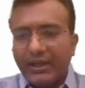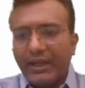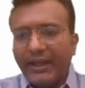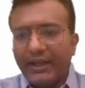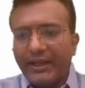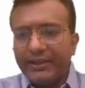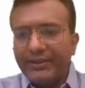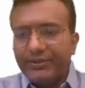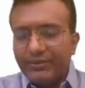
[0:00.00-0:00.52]

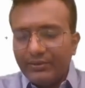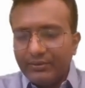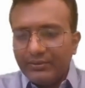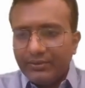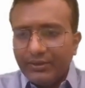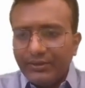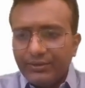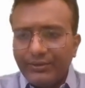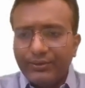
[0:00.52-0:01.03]
As
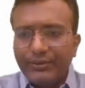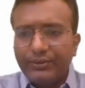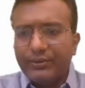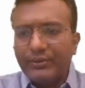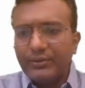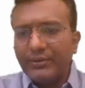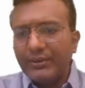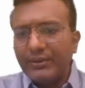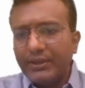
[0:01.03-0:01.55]
you
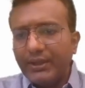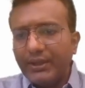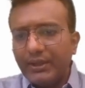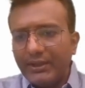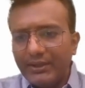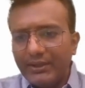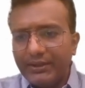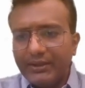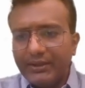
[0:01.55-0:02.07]
know,
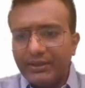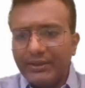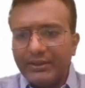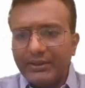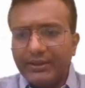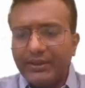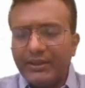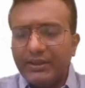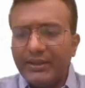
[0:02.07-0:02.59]
in the
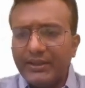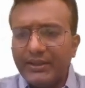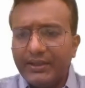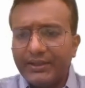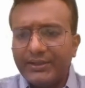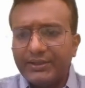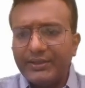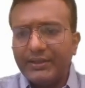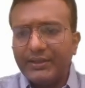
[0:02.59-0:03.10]
earlier
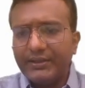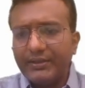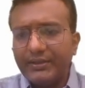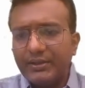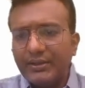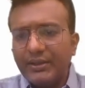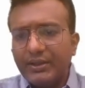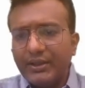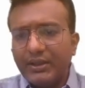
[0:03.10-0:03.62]
lecture,
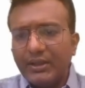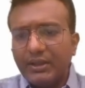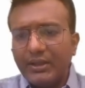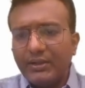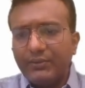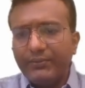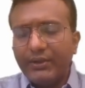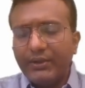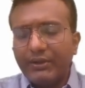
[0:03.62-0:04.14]

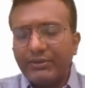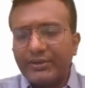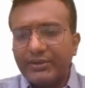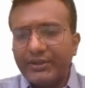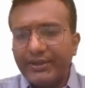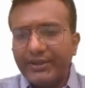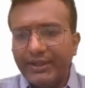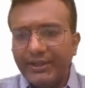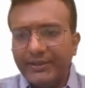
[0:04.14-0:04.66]
we have
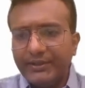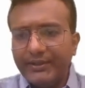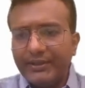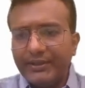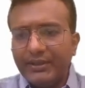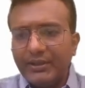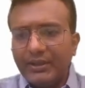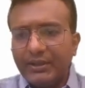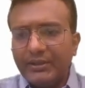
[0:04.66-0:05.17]
studied
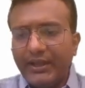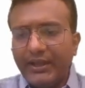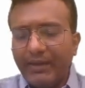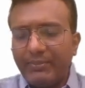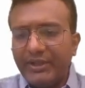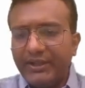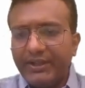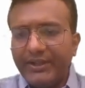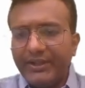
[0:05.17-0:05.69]
the
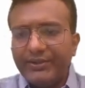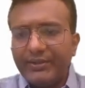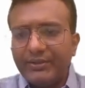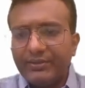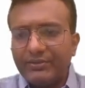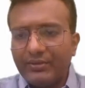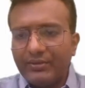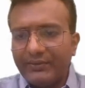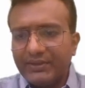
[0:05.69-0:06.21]

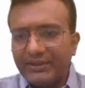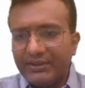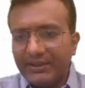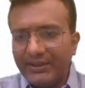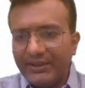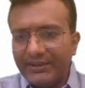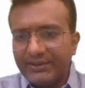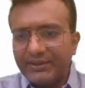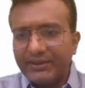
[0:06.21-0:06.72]
applications of the
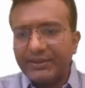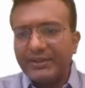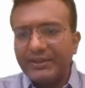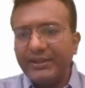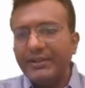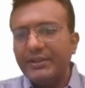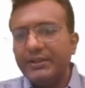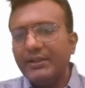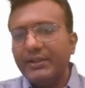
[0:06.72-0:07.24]
series
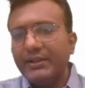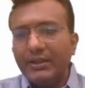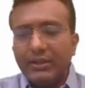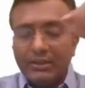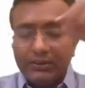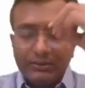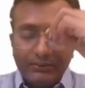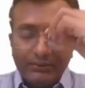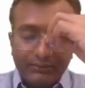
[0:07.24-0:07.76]
circuit
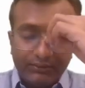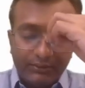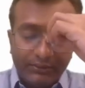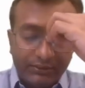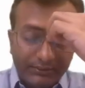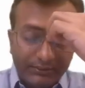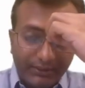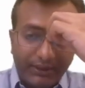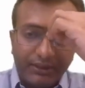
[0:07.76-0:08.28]

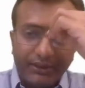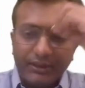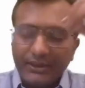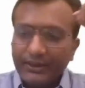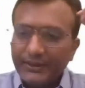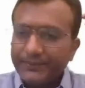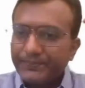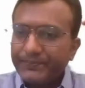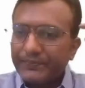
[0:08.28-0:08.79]
in
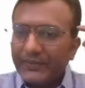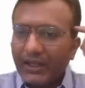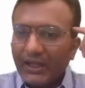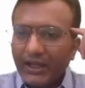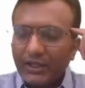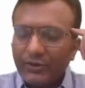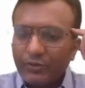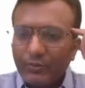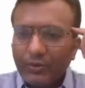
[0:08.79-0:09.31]
the
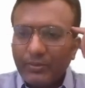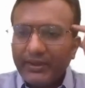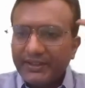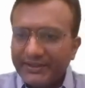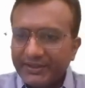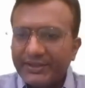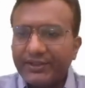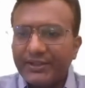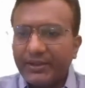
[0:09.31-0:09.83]
automobile
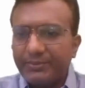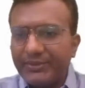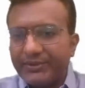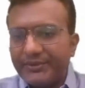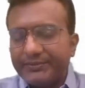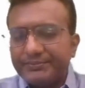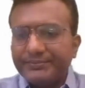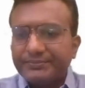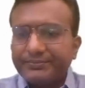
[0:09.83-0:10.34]
systems.